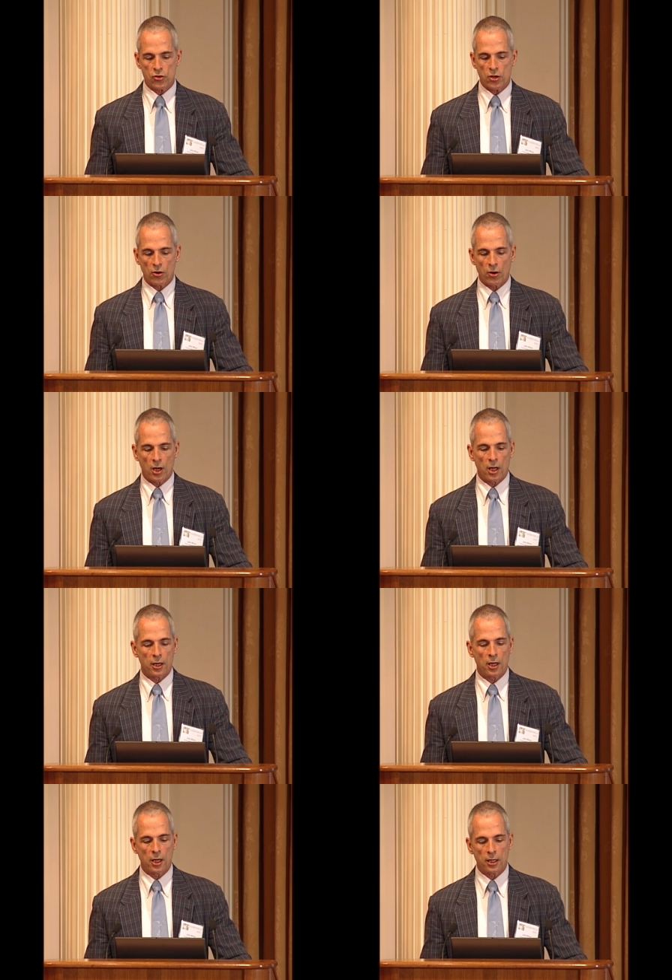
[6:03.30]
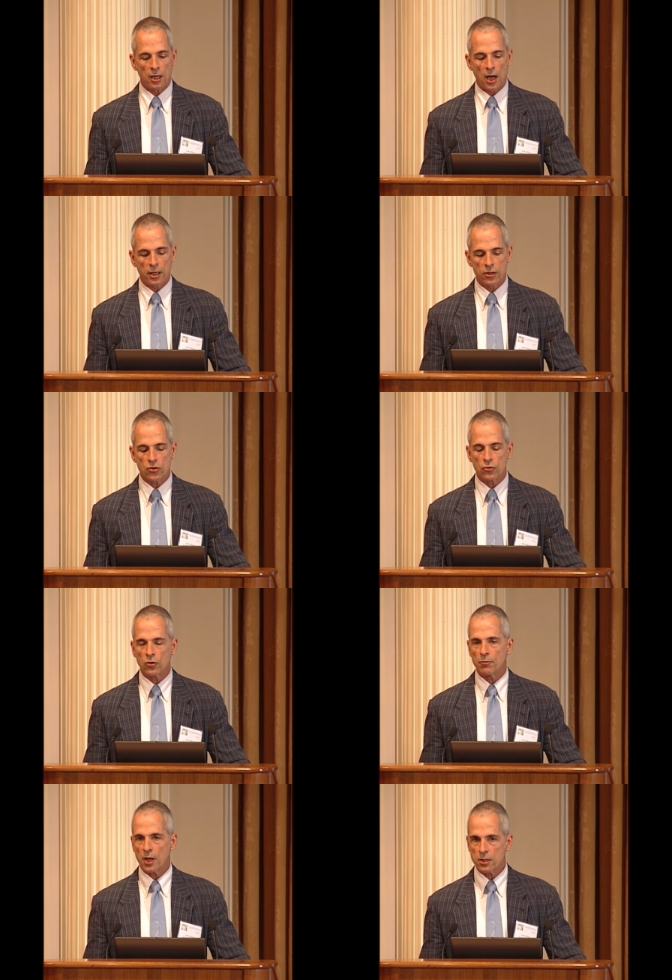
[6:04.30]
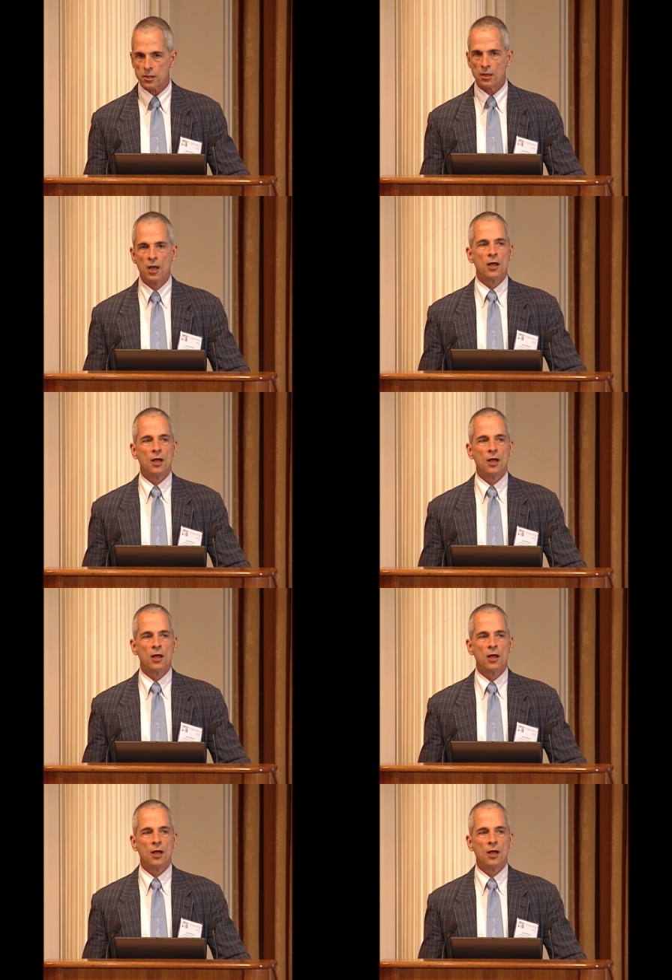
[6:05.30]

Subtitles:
year on an Institute of Medicine